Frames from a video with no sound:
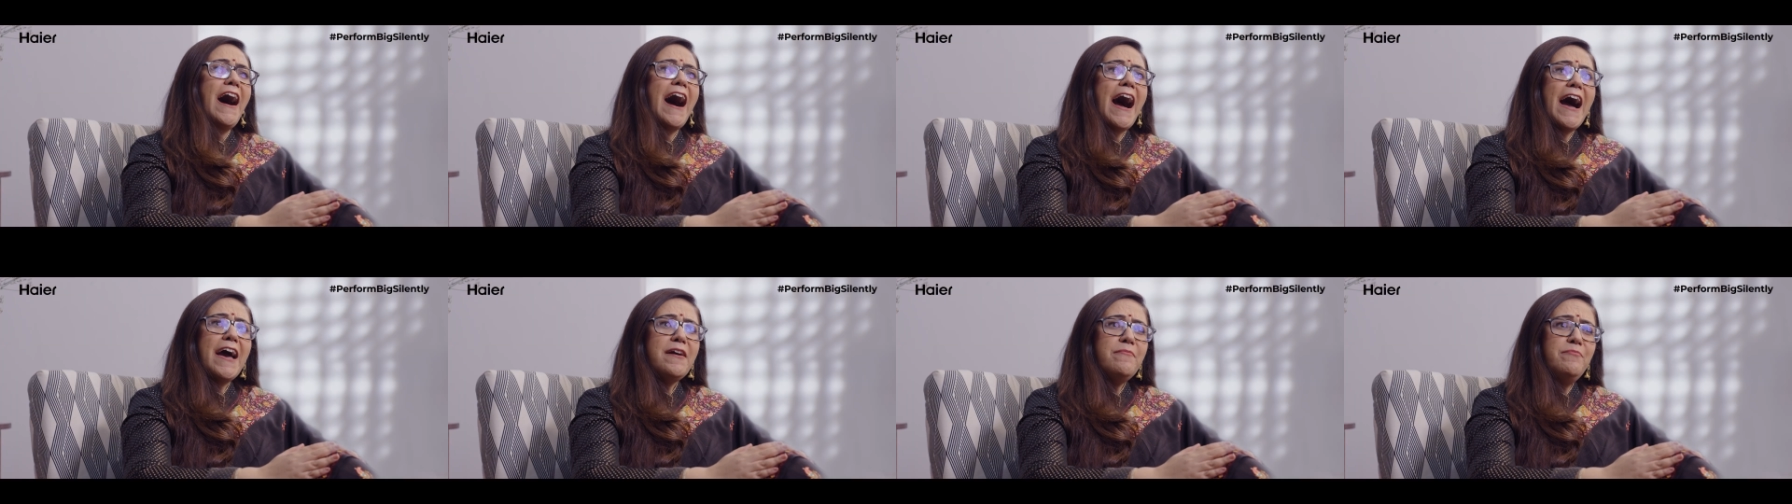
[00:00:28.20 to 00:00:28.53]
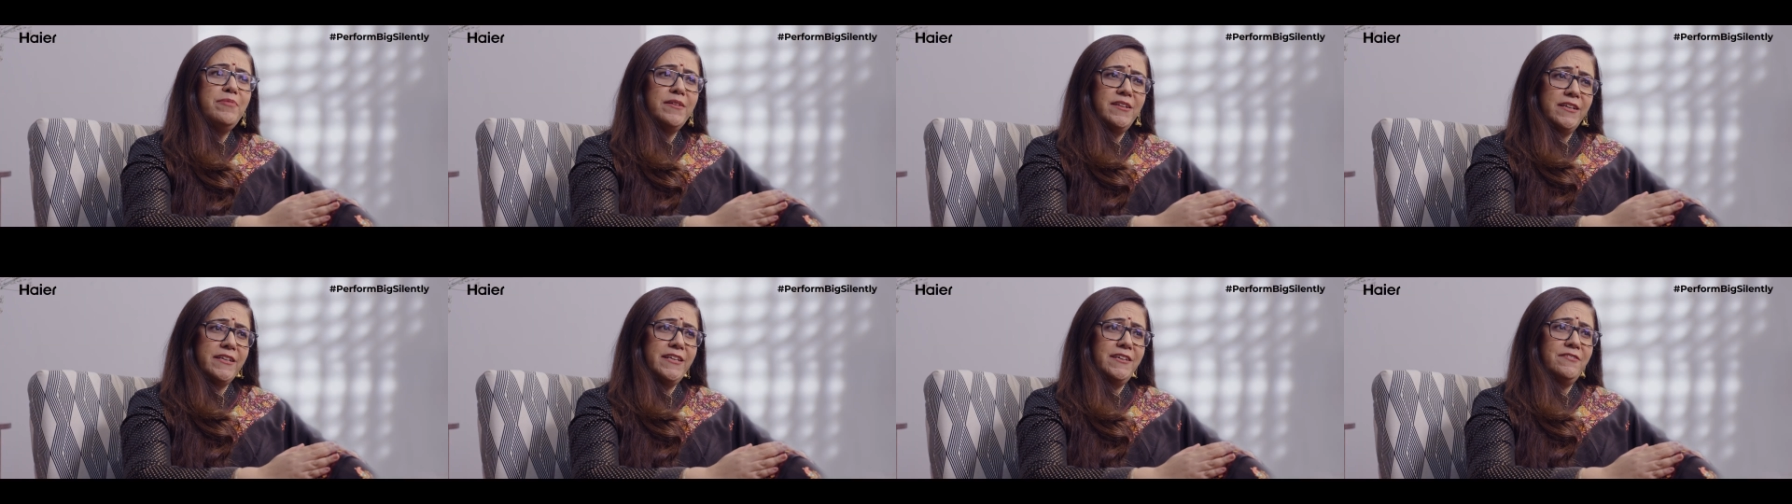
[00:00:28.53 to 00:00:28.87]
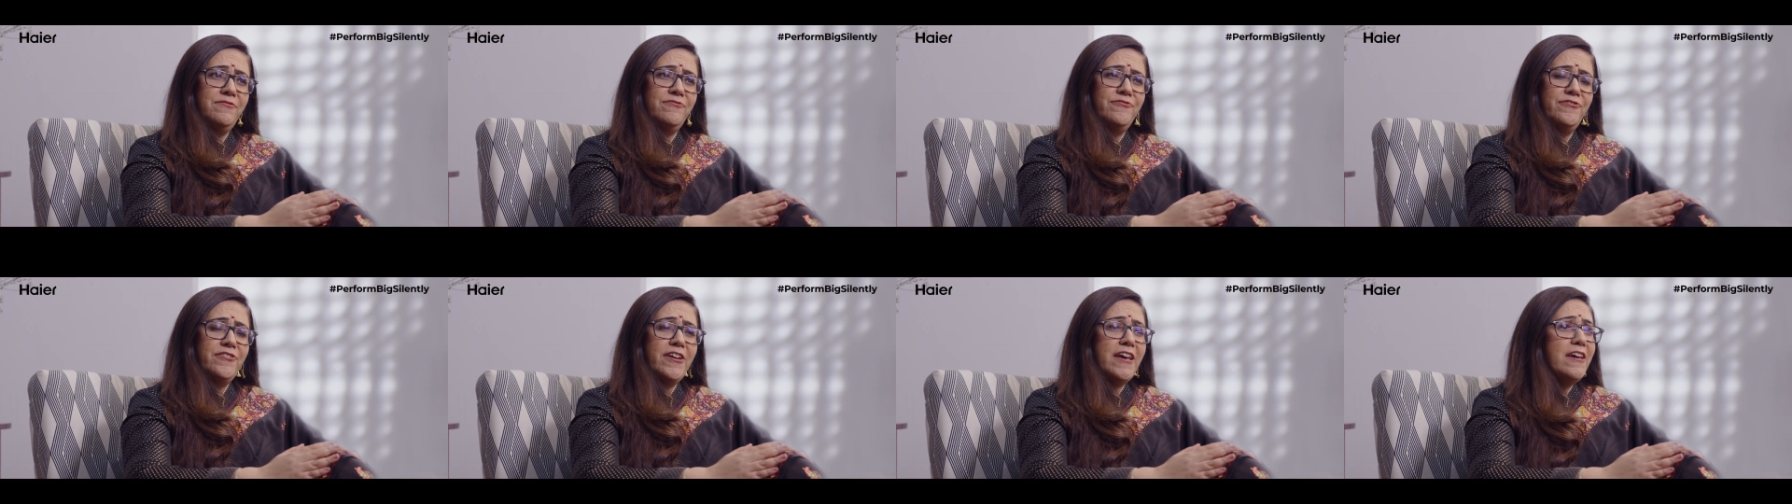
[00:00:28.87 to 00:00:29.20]
I
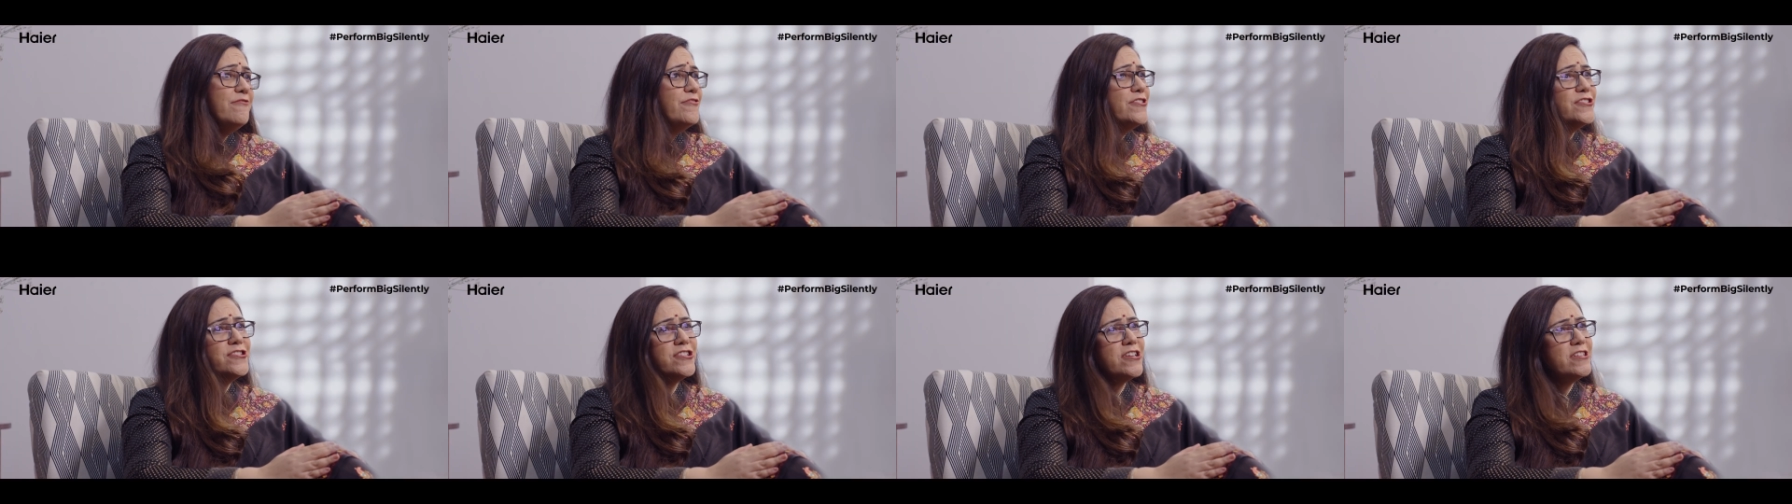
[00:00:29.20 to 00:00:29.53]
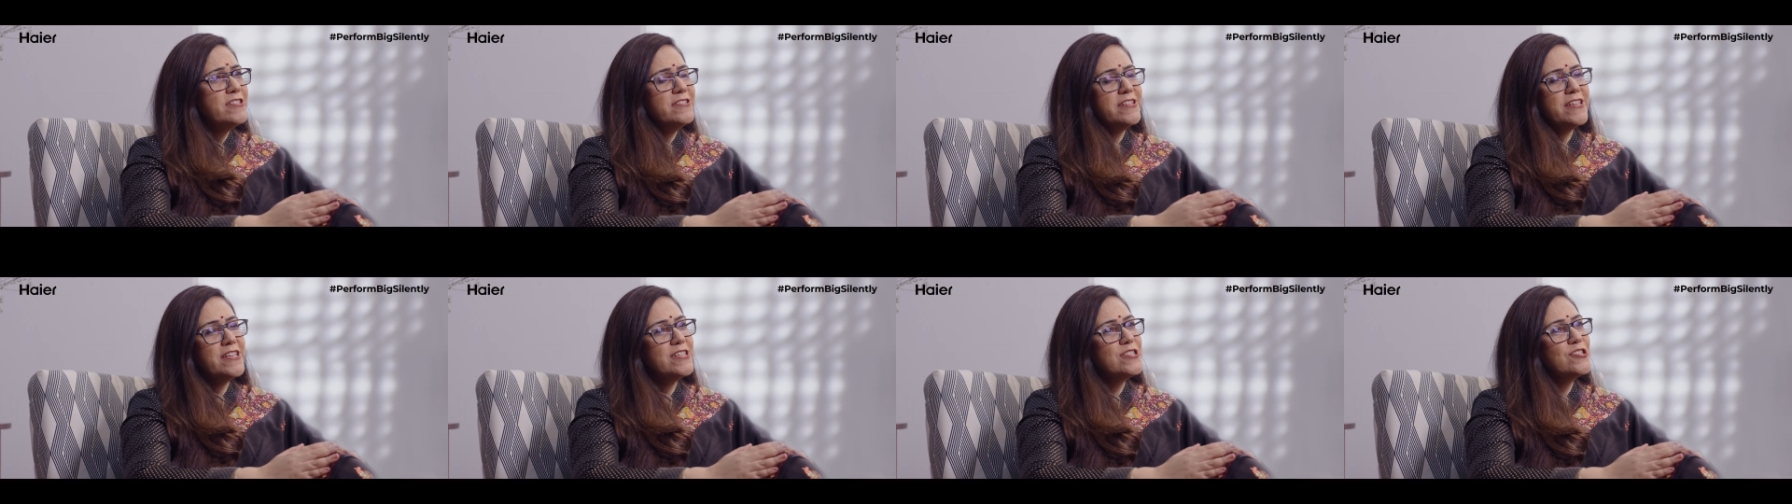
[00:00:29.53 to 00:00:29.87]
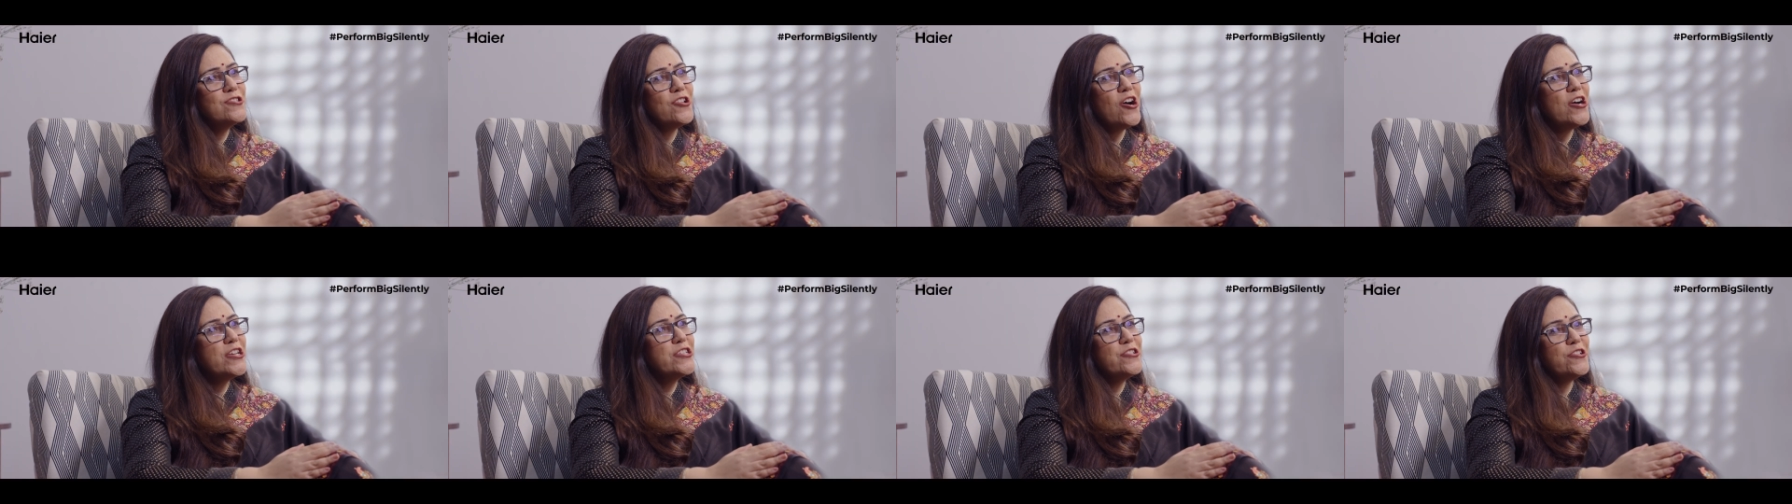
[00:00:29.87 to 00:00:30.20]
believe efficiency is
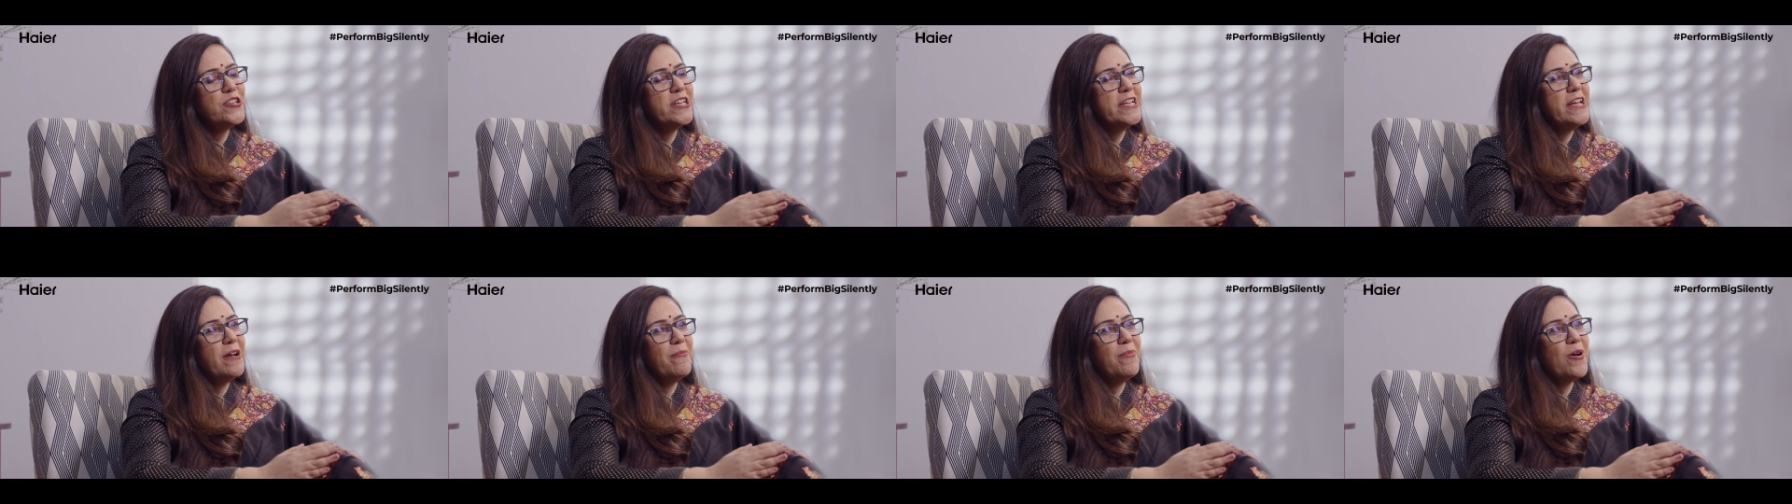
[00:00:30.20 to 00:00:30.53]
not only